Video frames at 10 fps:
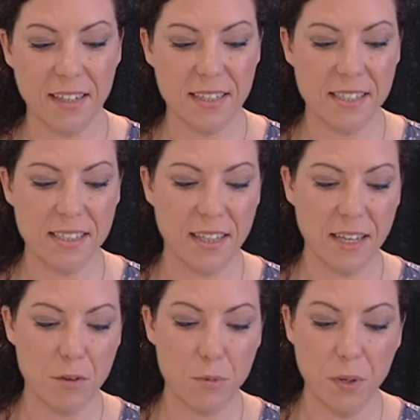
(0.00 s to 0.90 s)
it,
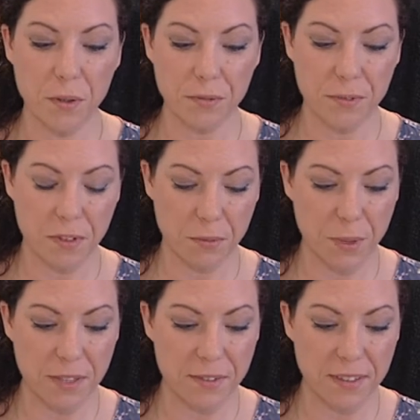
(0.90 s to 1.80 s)
they
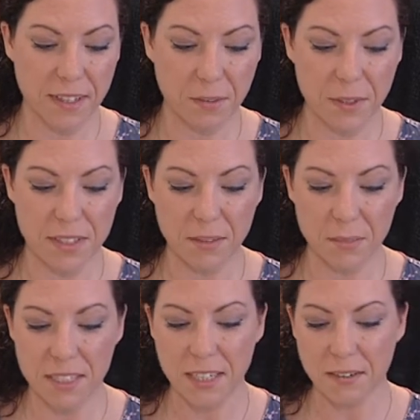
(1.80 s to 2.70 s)
weave it then with some
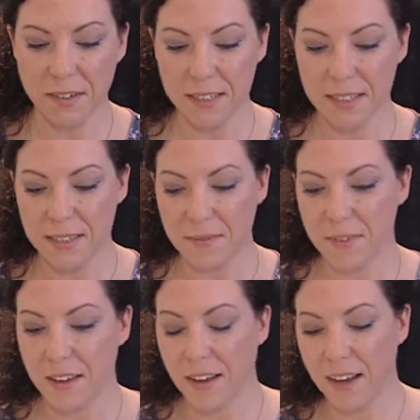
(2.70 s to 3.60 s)
materials.
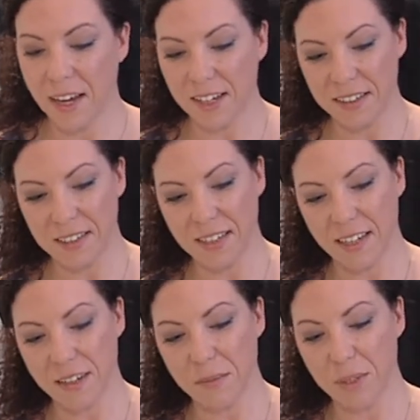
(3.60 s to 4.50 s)
And
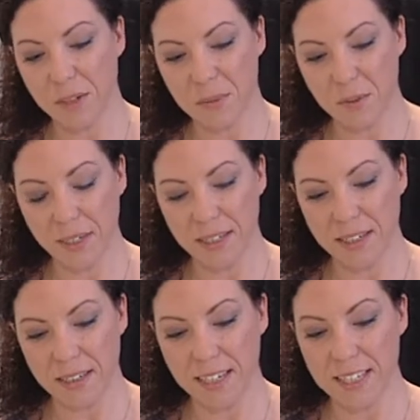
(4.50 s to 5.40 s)
it becomes quite a
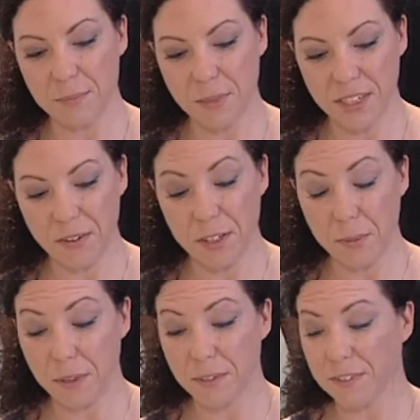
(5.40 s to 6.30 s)
nice material to
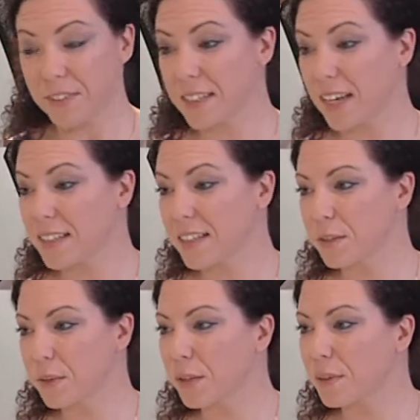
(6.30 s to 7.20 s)
work with, fantastic
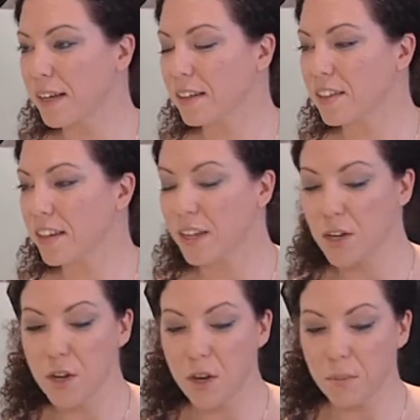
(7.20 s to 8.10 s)
to work with actually.
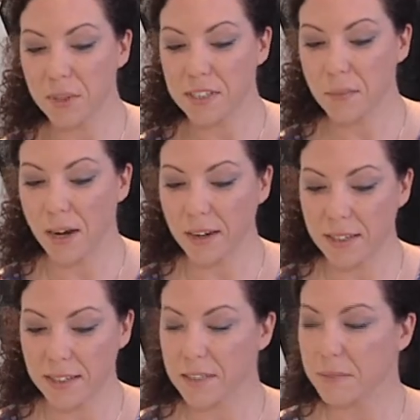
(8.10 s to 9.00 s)
But some ironing,